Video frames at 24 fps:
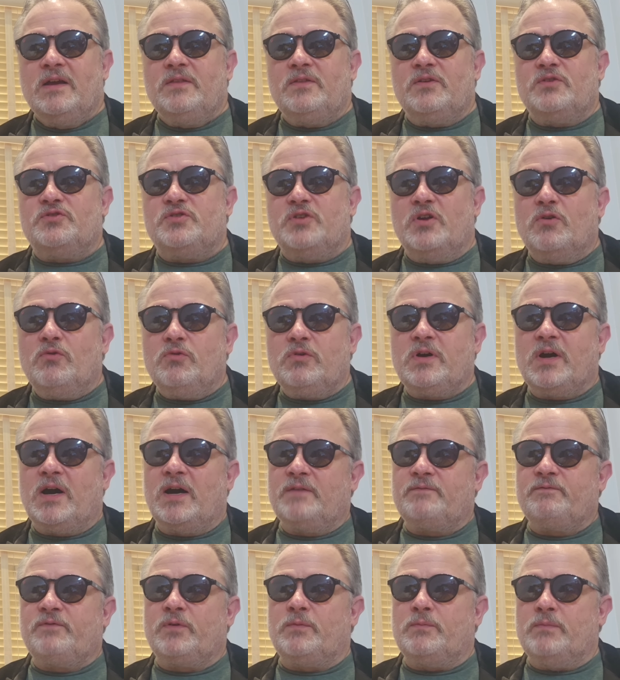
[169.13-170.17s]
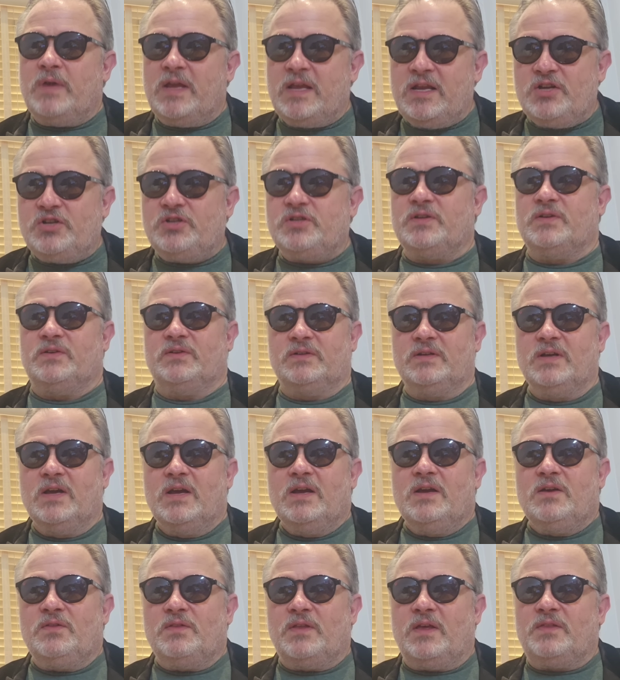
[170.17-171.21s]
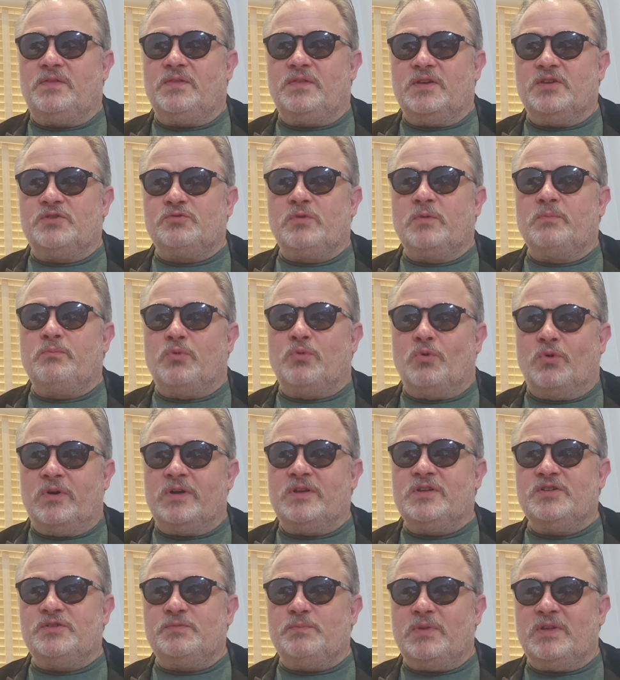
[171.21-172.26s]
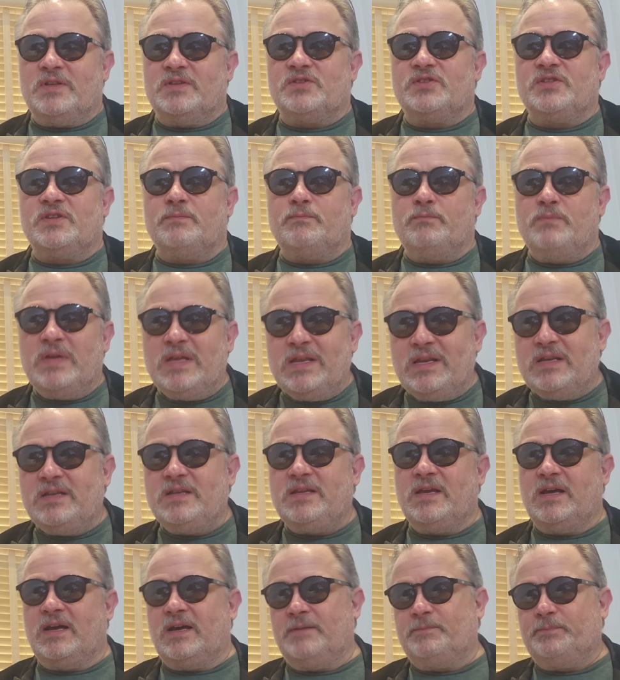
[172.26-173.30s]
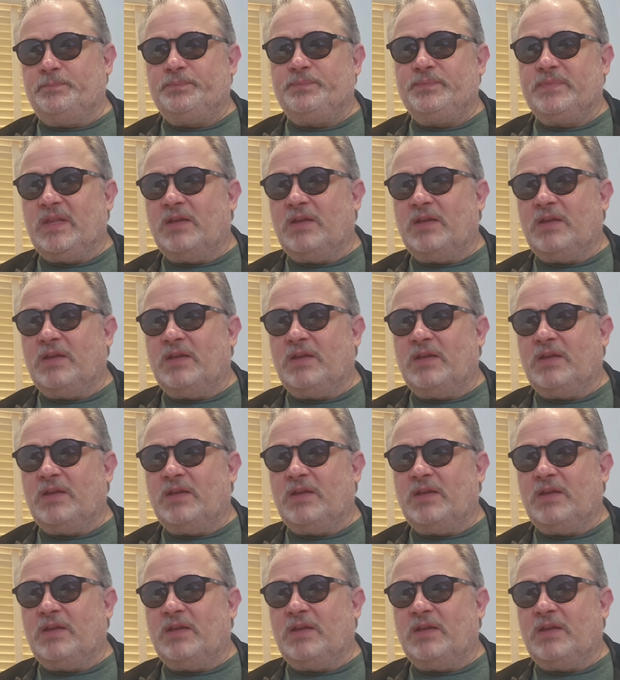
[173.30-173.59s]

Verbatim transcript: there's no confirmation that this report has been submitted yet.